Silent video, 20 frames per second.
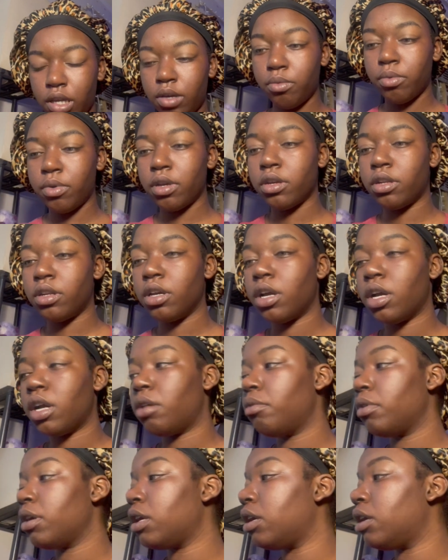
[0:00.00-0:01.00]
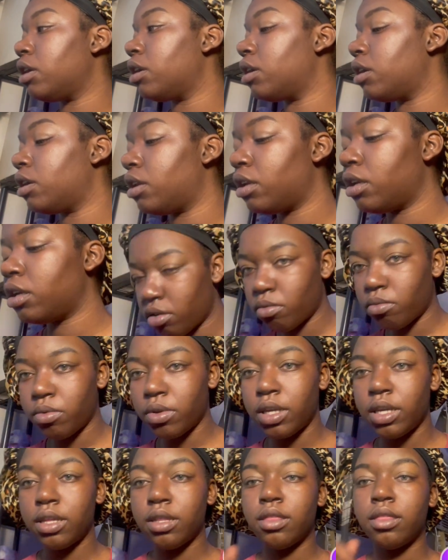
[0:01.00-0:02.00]
and we're gonna go in
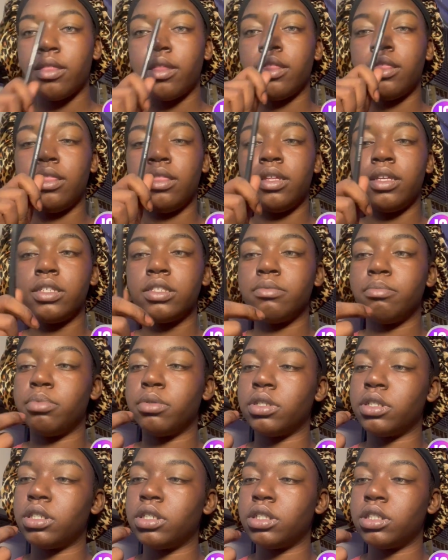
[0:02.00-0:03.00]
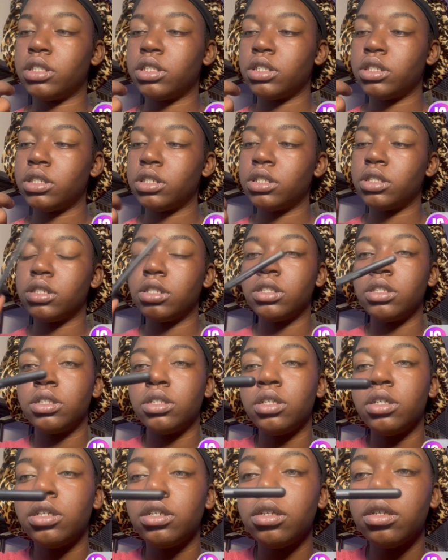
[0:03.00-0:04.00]
with this brush.
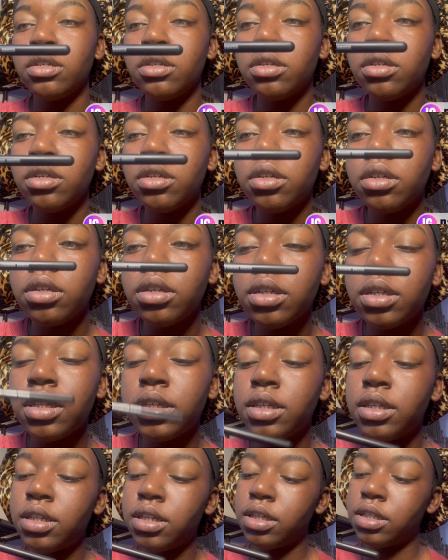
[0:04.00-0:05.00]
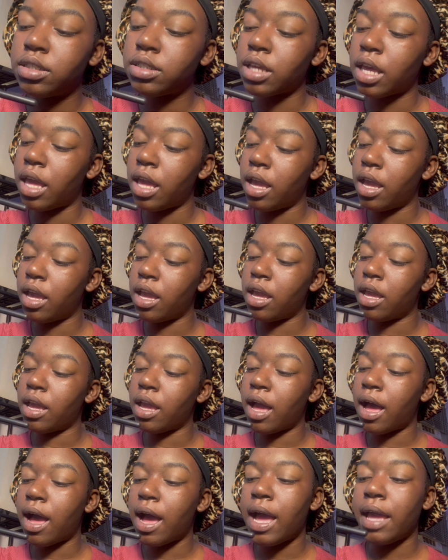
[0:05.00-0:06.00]
It is a
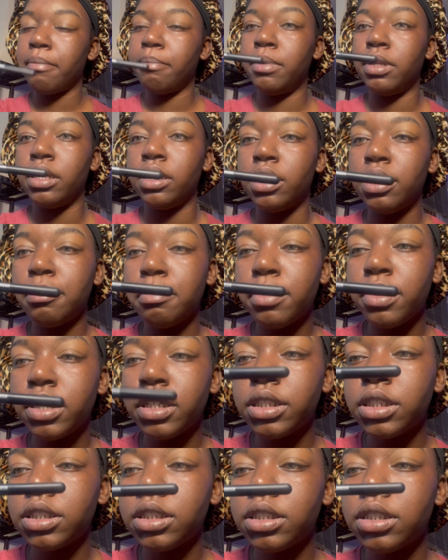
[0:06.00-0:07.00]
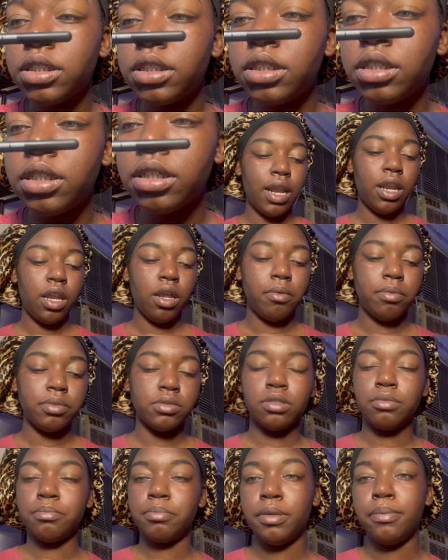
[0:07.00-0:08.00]
eye blending brush. I know
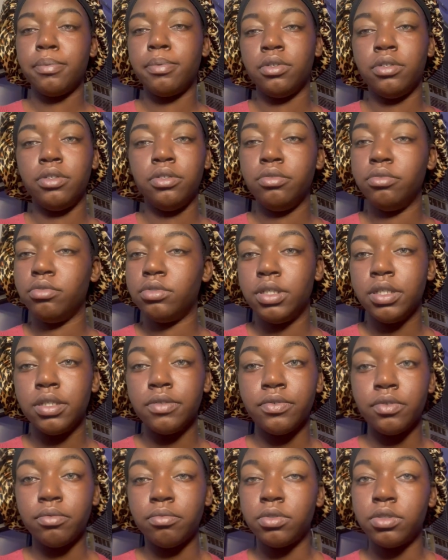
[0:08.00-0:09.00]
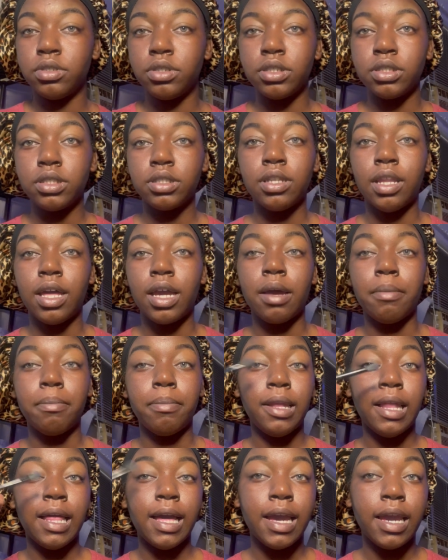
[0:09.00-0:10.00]
some people use different ones to like
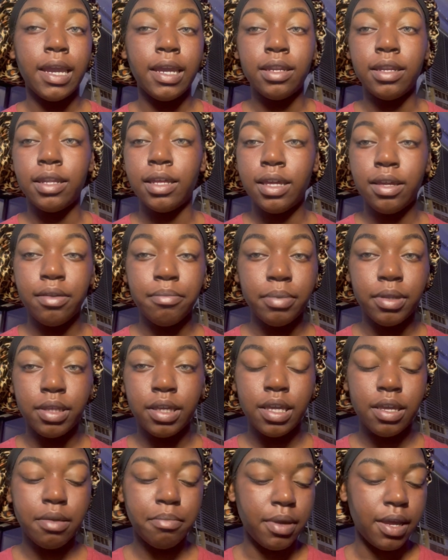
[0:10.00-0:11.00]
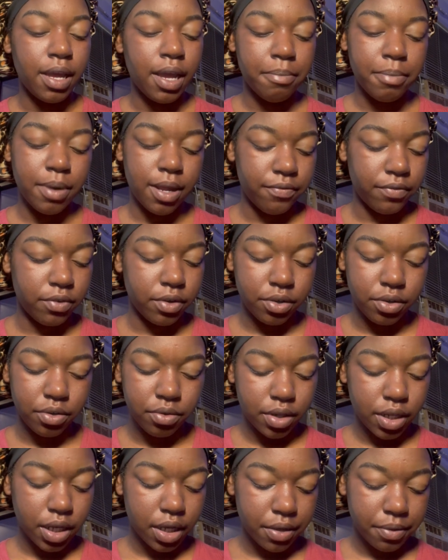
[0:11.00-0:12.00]
apply and then blend, but I'm not gonna do
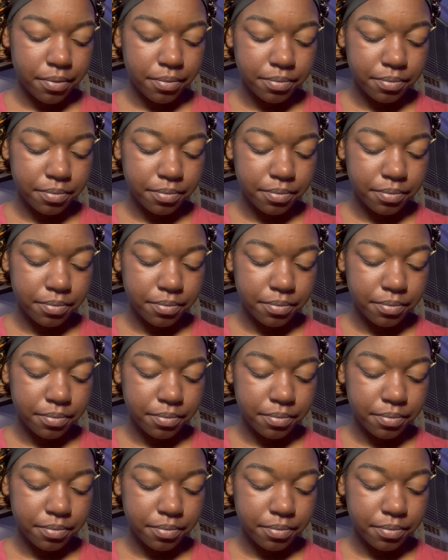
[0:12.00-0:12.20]
that.